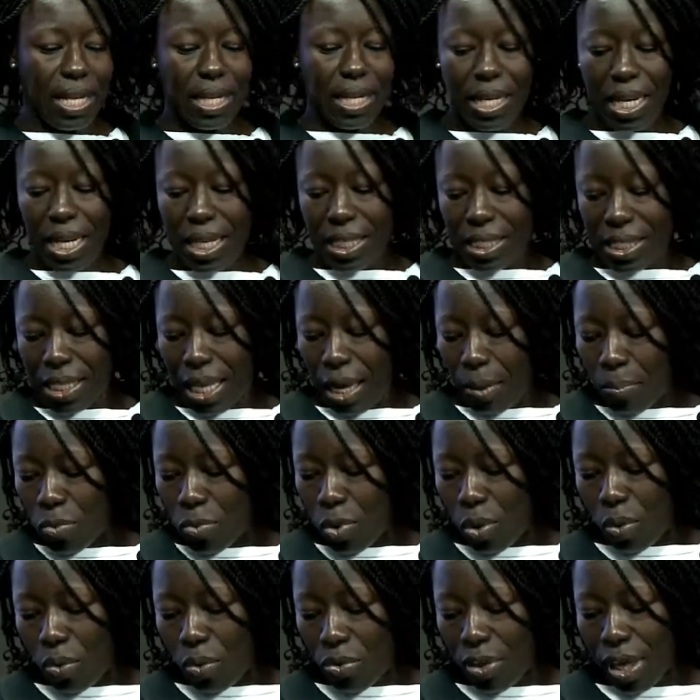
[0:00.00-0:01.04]
And Nick
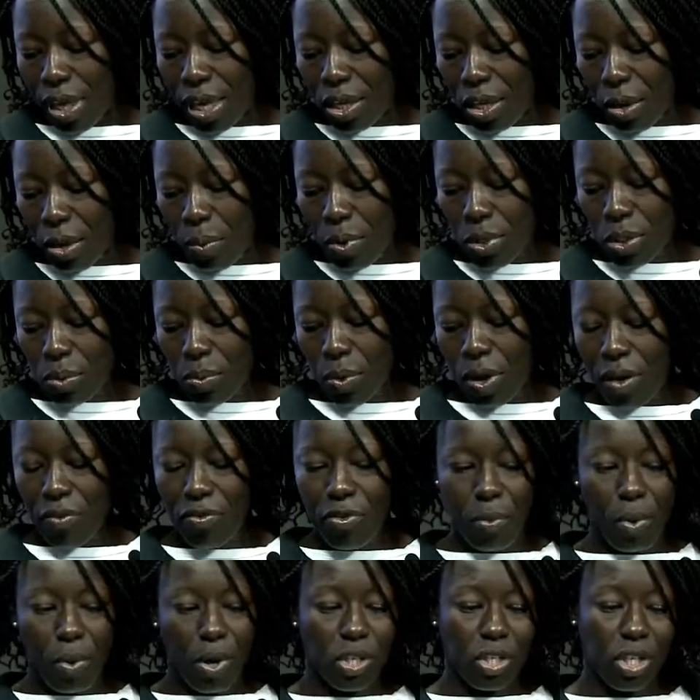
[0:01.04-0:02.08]
Samuel, thank you as well
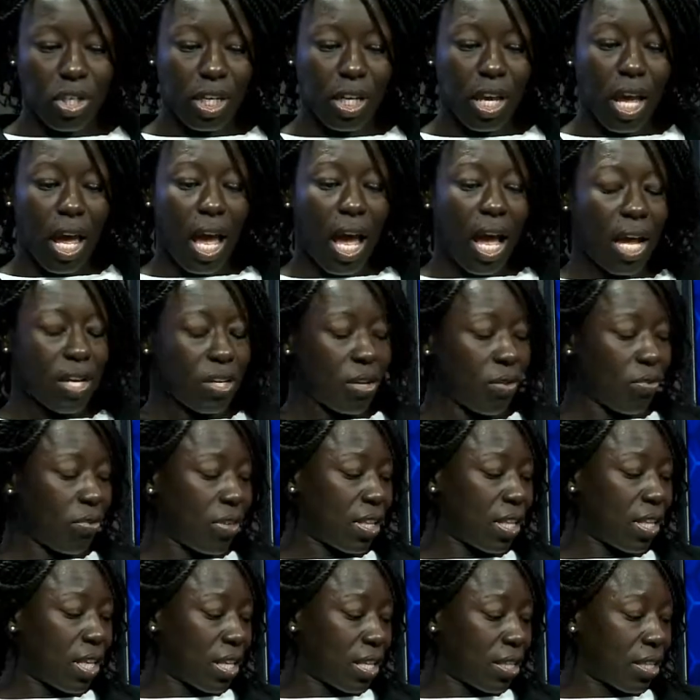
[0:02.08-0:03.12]
for watching. I don't
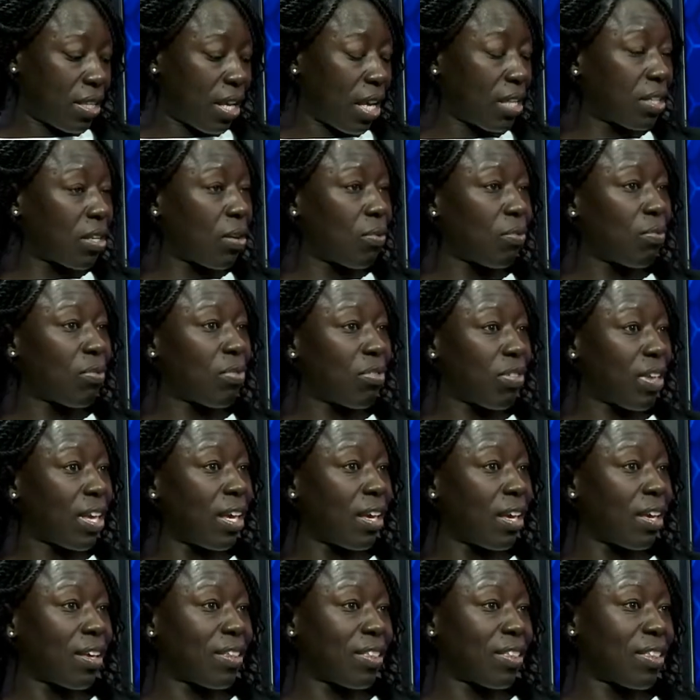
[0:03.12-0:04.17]
think
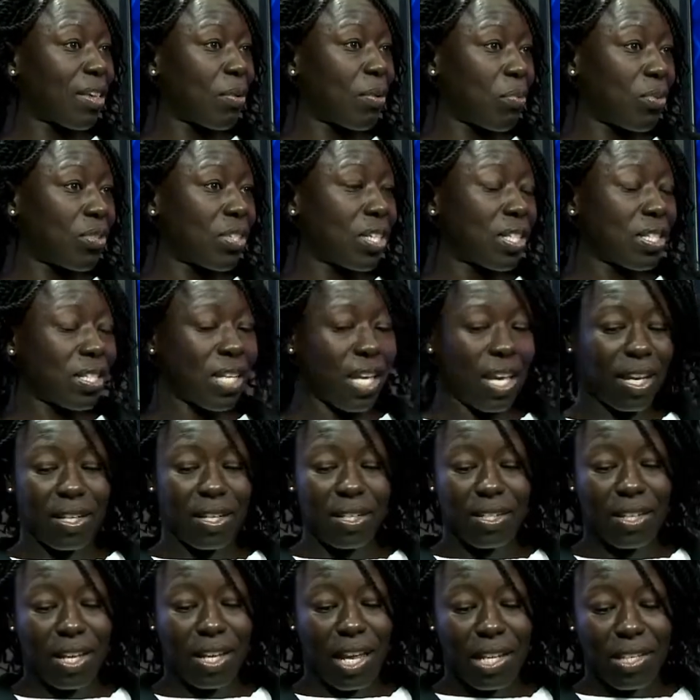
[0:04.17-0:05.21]
they want us to
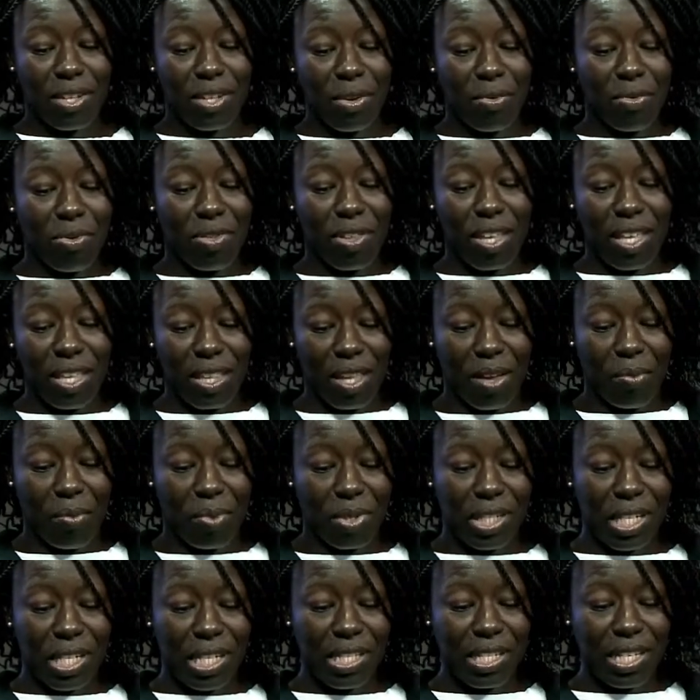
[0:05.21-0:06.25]
end. I don't think they
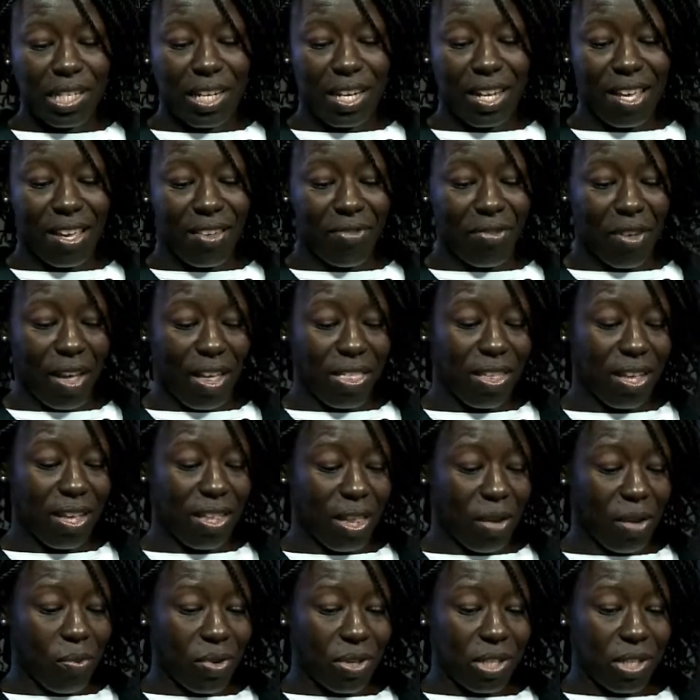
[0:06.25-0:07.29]
want us to leave. I
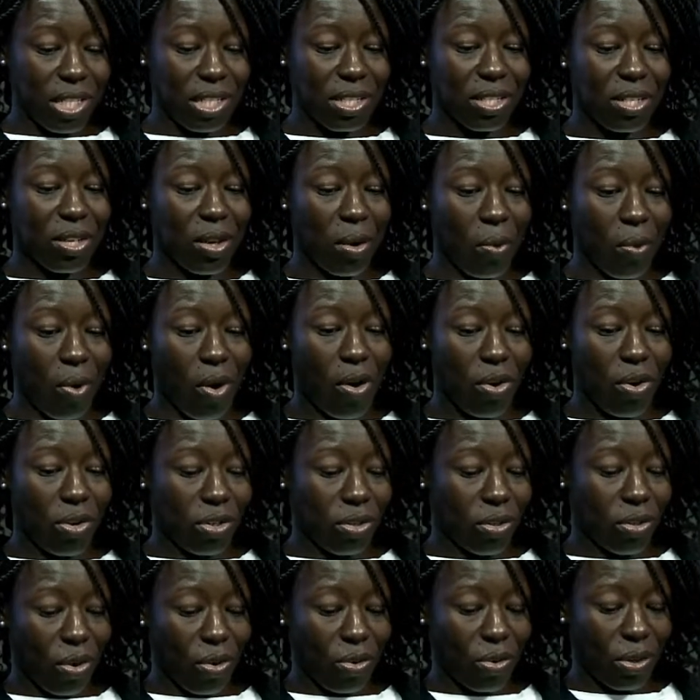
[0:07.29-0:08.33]
think they want us to go
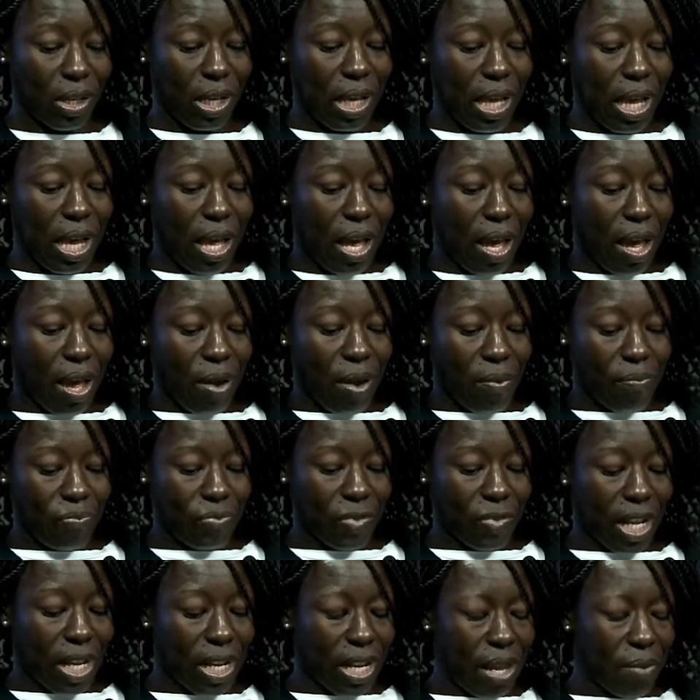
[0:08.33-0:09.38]
on and on.
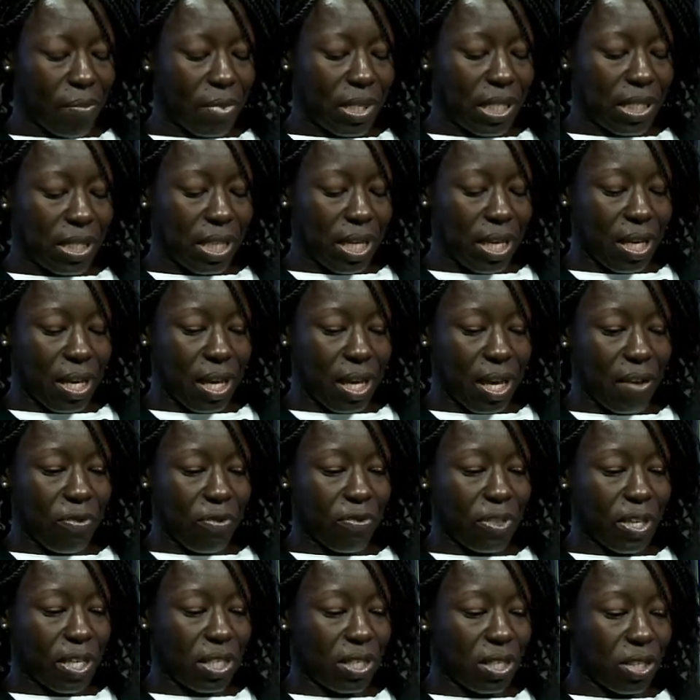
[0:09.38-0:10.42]
And let me see
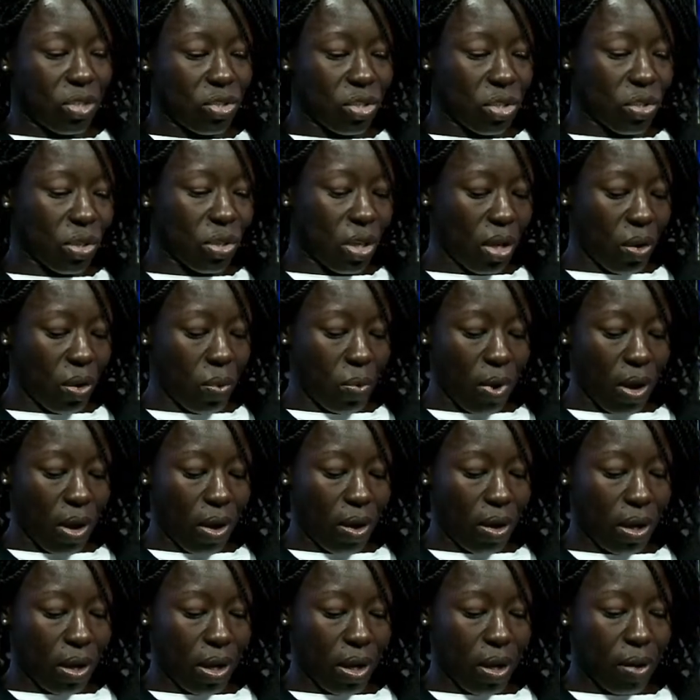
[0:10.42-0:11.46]
if this is just going to
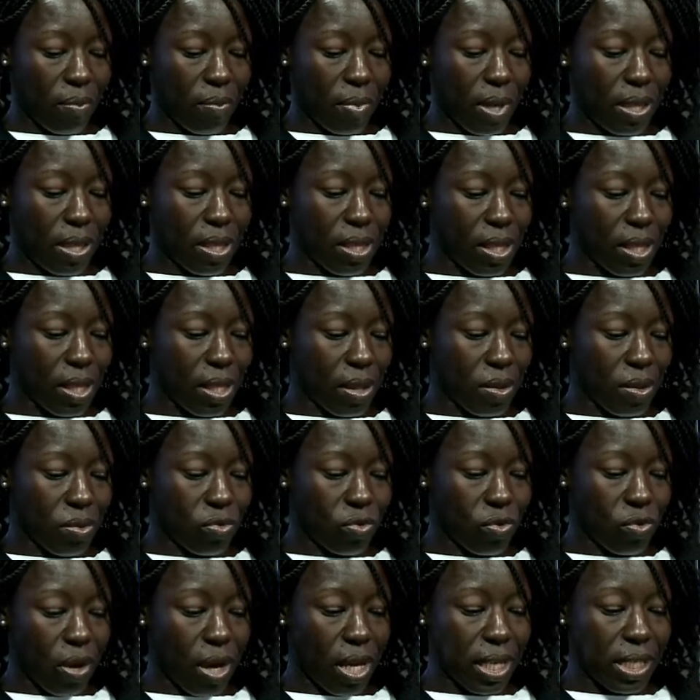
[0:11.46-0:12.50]
work, and
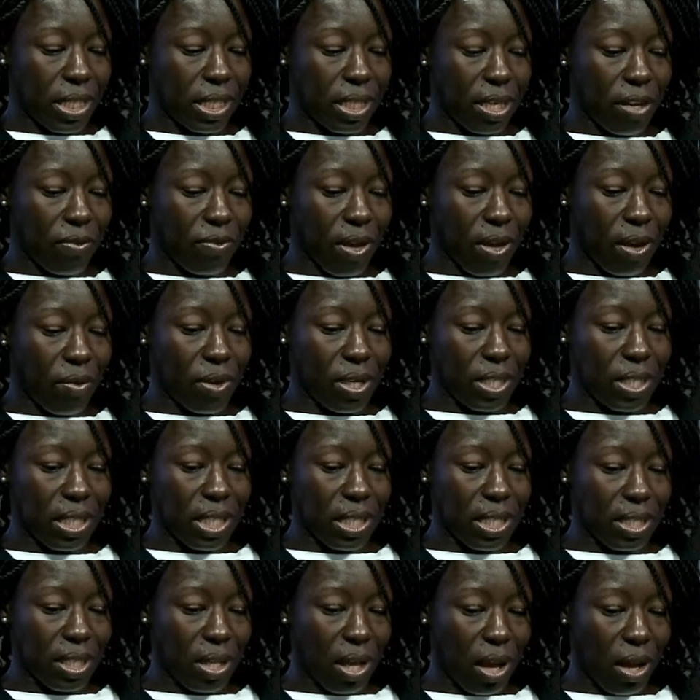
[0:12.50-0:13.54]
try and see if there is
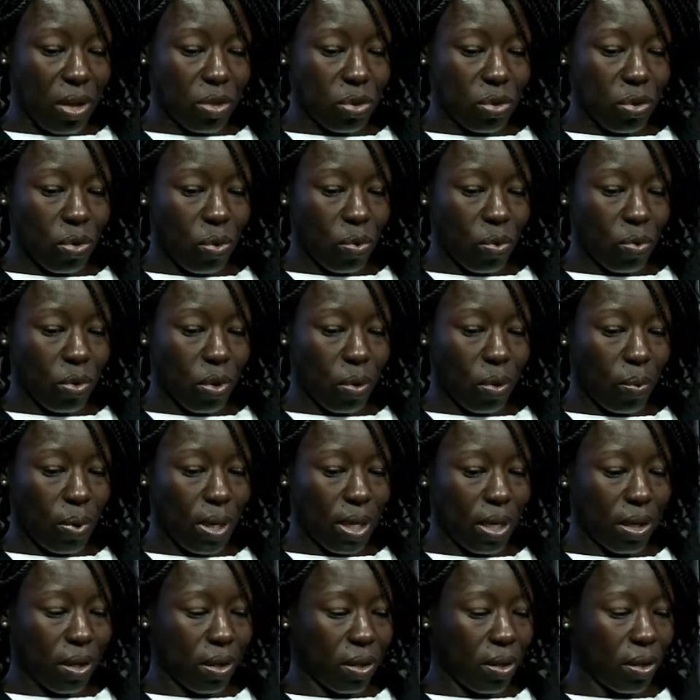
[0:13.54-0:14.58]
this last call that
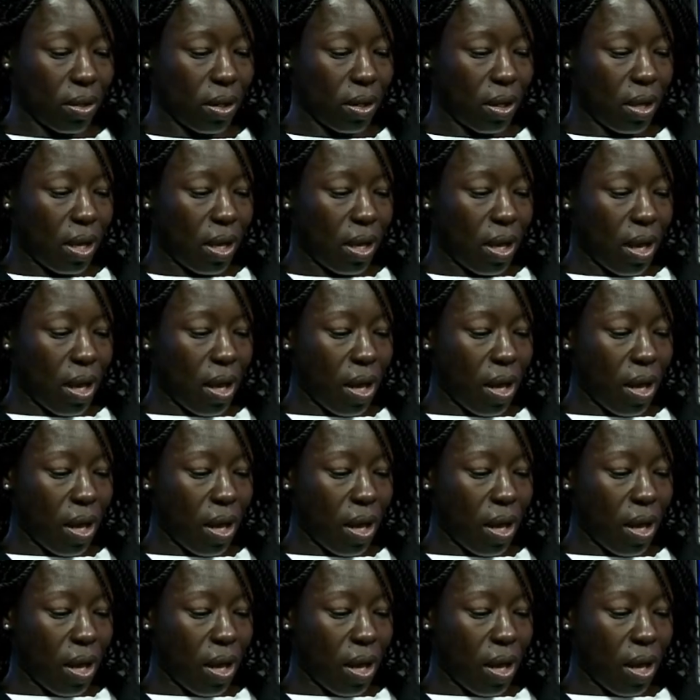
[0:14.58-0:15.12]
we can